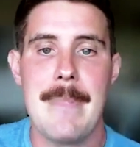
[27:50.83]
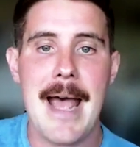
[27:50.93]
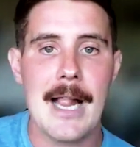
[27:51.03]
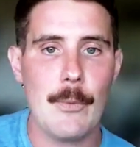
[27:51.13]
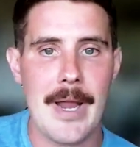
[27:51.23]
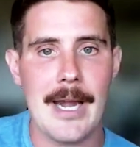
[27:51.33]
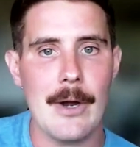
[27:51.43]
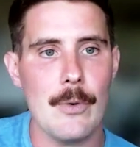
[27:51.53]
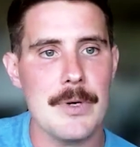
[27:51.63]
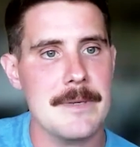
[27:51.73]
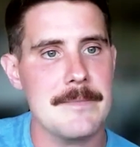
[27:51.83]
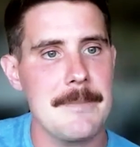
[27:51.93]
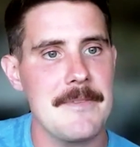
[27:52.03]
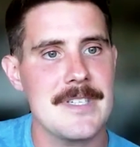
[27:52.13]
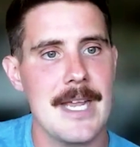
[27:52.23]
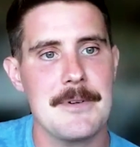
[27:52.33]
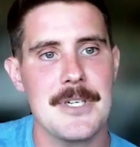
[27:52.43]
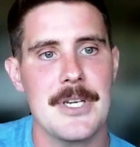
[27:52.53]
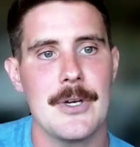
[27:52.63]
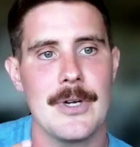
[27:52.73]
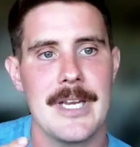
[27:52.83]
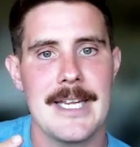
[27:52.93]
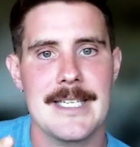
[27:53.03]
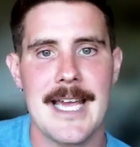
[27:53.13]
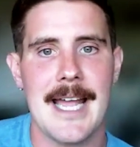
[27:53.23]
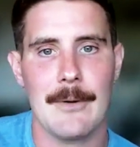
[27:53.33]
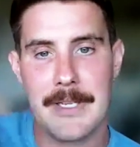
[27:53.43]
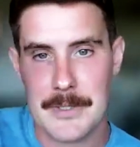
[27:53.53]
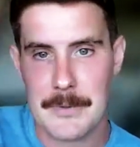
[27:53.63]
malware or some type of cybersecurity attack, right?